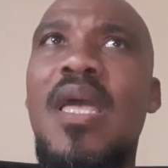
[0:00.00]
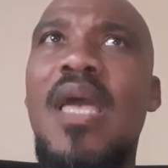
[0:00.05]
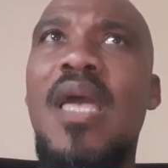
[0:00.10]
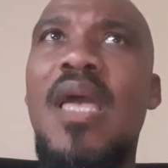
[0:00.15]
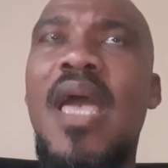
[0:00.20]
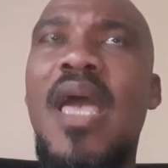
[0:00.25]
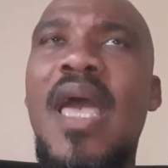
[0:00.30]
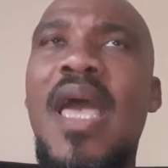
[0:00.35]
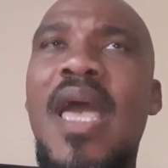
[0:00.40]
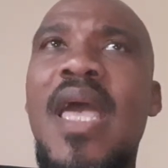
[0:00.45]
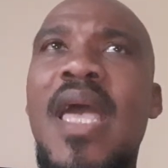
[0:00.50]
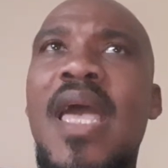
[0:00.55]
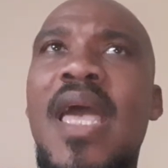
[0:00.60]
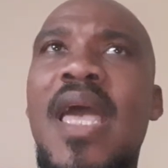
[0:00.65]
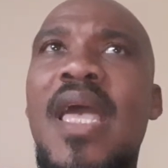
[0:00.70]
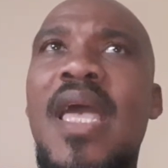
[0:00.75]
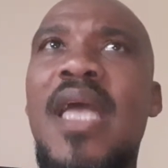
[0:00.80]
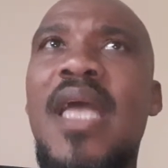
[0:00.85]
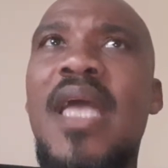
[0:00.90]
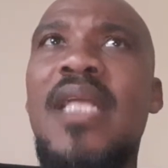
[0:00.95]

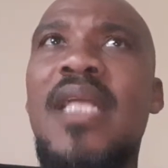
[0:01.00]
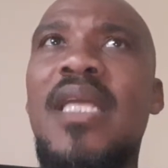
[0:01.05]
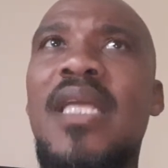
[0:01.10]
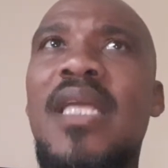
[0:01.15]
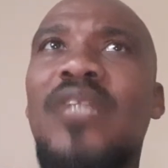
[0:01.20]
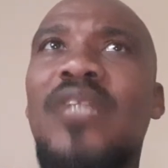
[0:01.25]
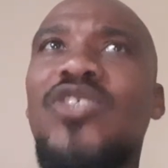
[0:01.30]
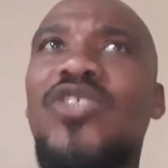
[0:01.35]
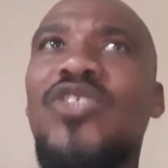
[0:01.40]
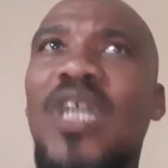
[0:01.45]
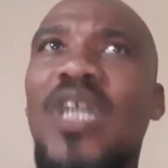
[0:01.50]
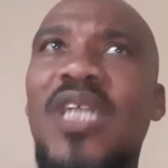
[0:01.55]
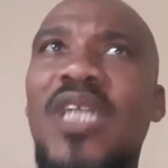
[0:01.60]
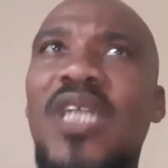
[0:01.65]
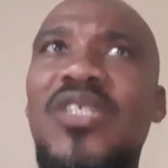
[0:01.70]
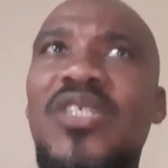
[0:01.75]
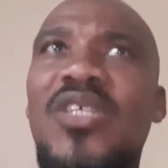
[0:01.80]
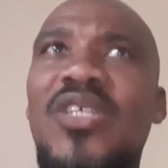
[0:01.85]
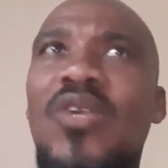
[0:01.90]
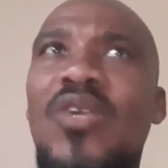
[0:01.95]
and
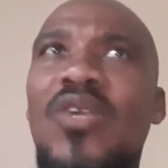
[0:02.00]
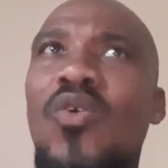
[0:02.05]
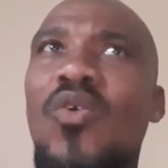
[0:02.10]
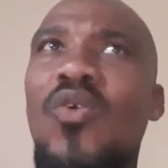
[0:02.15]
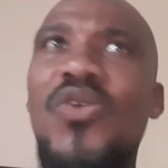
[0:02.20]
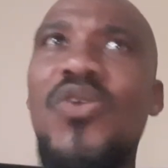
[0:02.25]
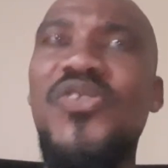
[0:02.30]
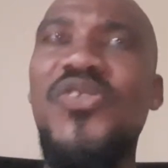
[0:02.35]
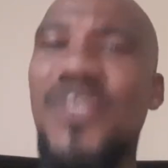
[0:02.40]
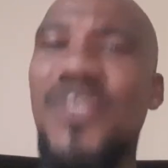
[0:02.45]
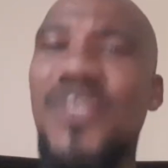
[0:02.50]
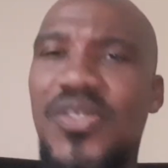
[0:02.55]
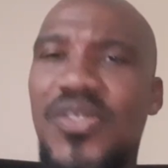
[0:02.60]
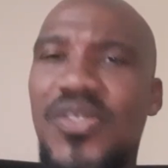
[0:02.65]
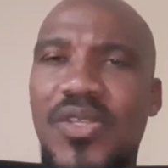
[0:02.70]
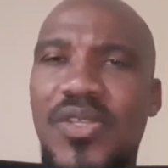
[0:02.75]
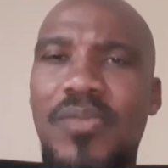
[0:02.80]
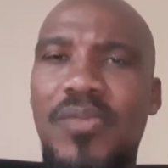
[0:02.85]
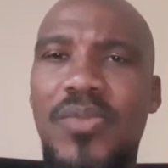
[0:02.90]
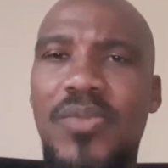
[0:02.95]
judges and court
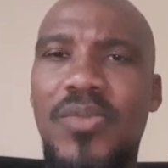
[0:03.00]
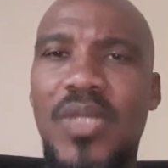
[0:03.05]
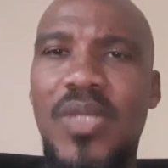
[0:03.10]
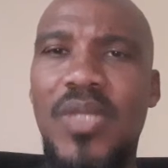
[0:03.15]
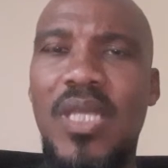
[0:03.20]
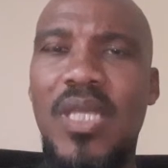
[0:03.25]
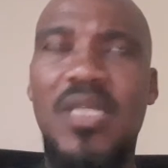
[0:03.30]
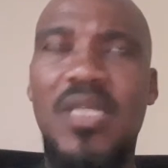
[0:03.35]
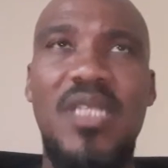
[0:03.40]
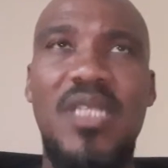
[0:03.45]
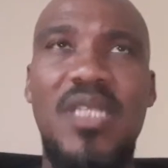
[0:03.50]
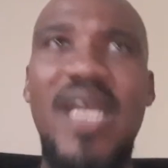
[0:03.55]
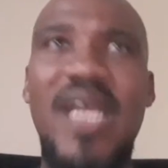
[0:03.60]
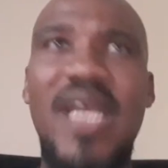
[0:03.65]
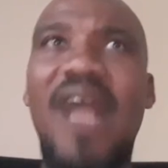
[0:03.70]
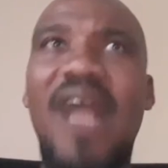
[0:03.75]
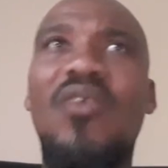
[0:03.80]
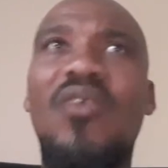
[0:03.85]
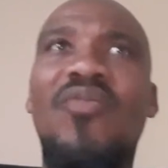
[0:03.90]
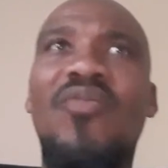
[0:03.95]
systems to
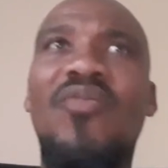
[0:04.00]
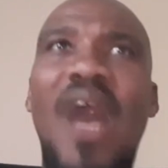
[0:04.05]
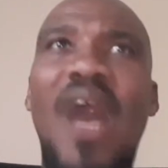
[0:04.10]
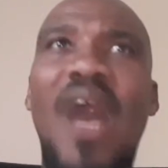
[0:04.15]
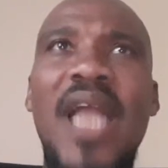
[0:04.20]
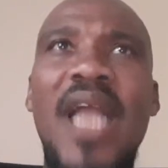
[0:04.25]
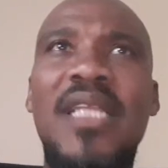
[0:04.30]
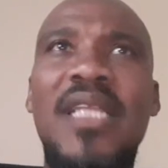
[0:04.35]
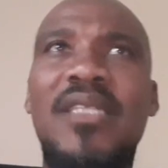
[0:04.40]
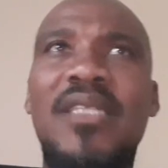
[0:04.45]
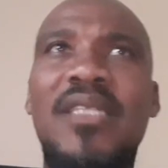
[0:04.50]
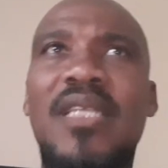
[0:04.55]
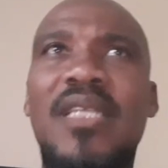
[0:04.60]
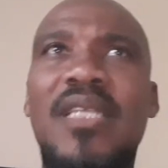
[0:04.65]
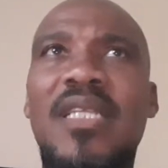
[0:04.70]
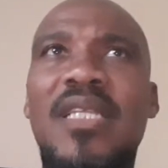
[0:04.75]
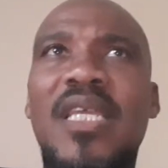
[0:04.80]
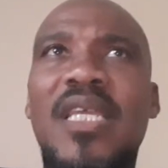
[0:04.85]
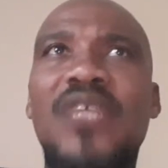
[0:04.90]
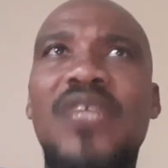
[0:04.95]
tackle violence and
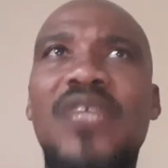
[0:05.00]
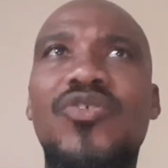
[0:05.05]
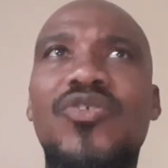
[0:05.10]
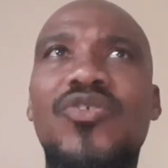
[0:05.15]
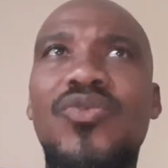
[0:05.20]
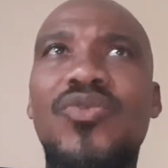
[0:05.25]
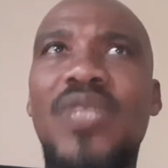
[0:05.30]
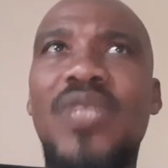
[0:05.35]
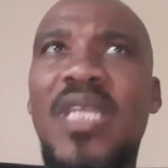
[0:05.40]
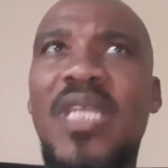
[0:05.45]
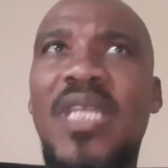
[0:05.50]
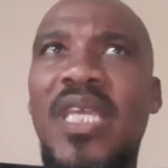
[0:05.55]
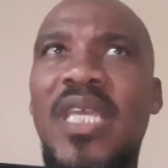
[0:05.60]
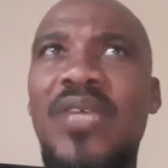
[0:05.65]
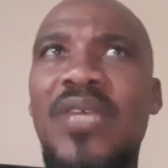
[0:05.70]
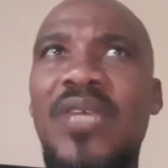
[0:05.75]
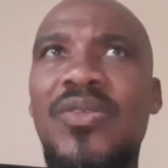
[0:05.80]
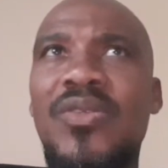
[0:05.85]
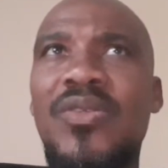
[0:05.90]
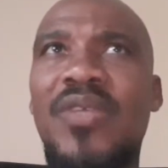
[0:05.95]
issues and
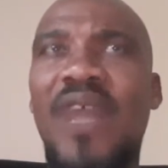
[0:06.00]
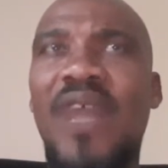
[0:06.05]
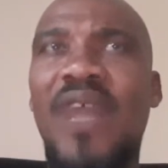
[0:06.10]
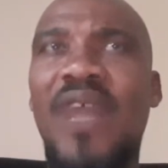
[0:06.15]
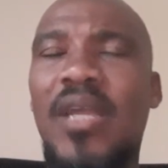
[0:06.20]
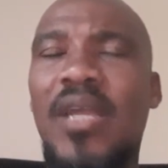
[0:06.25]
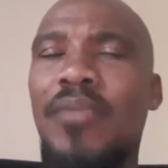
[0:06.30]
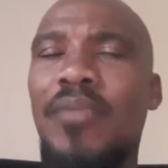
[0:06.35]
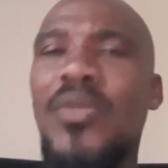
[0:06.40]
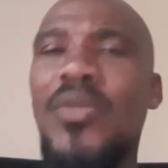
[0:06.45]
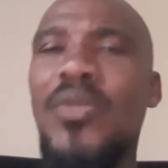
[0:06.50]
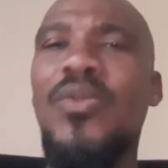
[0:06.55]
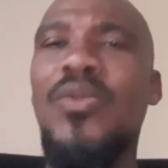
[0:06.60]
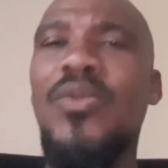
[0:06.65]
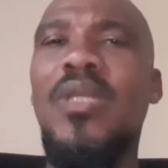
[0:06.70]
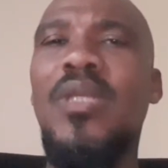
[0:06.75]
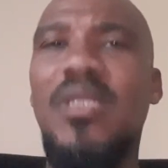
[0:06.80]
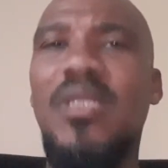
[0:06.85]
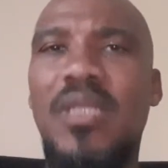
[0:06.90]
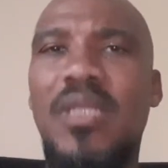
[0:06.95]
ills of our
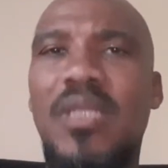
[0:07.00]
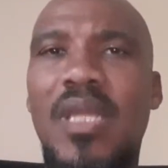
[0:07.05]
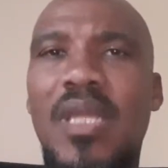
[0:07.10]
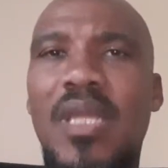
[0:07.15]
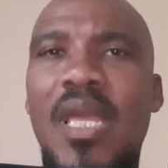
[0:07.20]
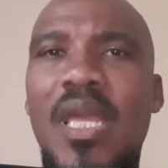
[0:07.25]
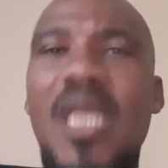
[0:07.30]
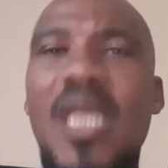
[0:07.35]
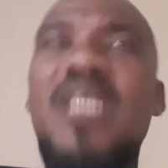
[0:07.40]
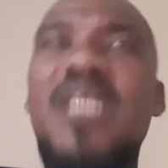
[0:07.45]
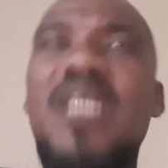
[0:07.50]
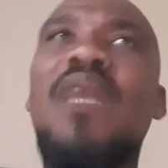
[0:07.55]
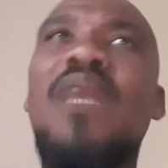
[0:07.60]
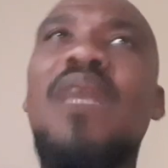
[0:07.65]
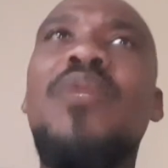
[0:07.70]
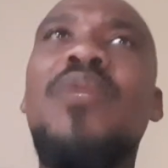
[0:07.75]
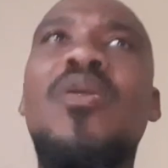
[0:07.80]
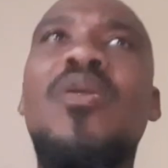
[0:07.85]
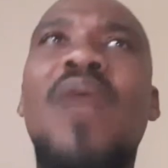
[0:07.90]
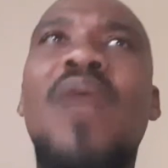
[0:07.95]
communities. Yet we
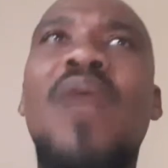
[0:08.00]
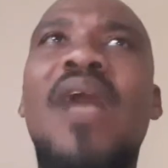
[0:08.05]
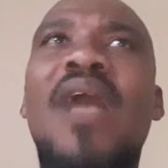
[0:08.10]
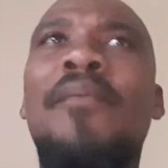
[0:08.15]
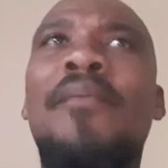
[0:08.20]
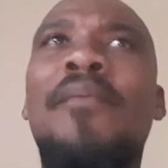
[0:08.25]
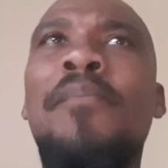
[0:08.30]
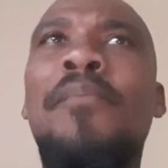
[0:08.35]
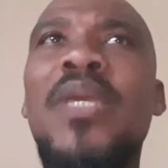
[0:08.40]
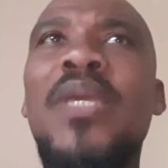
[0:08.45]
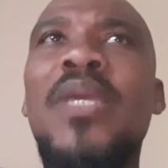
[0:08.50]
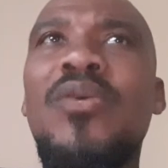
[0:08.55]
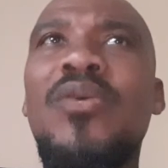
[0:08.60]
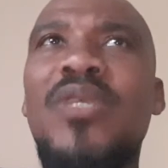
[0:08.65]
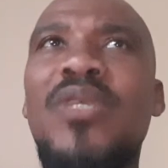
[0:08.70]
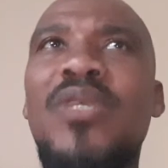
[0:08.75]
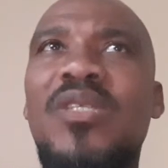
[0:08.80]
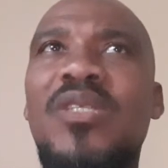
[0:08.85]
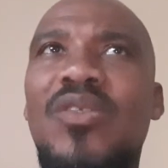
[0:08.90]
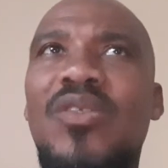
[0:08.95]
don't have
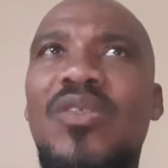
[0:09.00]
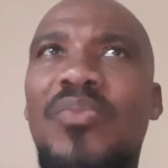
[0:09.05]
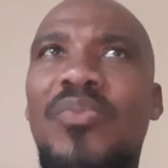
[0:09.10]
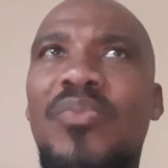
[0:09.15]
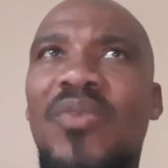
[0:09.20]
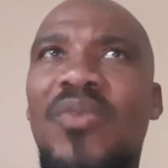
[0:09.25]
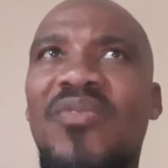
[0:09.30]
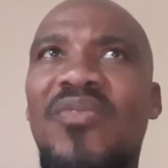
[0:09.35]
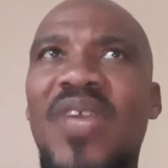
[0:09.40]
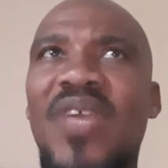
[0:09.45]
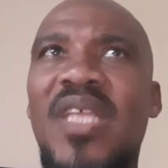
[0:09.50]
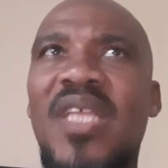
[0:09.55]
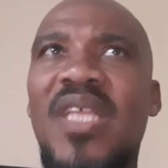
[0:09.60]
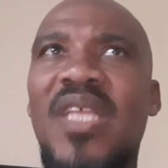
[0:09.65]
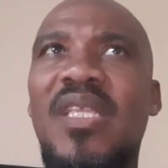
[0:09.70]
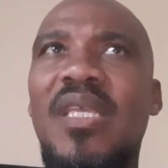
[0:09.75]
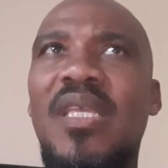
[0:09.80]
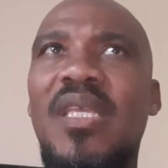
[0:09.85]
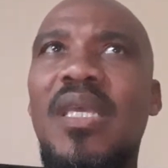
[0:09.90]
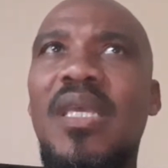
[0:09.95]
billions to prevent.
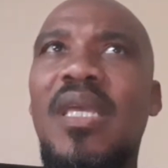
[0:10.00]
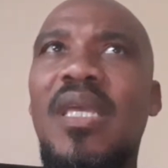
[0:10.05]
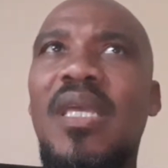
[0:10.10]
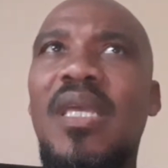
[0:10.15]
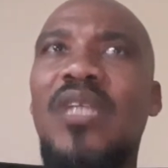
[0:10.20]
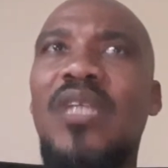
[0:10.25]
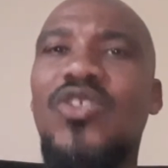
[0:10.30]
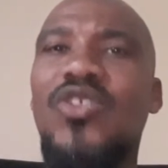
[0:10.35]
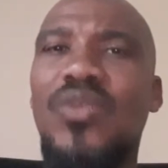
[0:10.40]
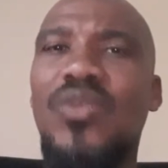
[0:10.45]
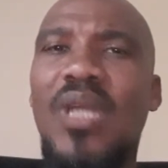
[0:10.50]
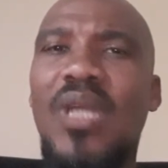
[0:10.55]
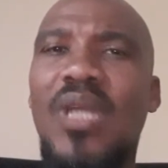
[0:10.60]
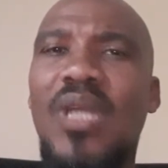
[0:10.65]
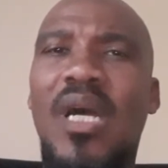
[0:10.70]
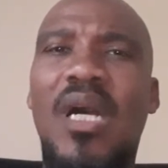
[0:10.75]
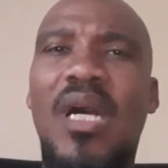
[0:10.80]
We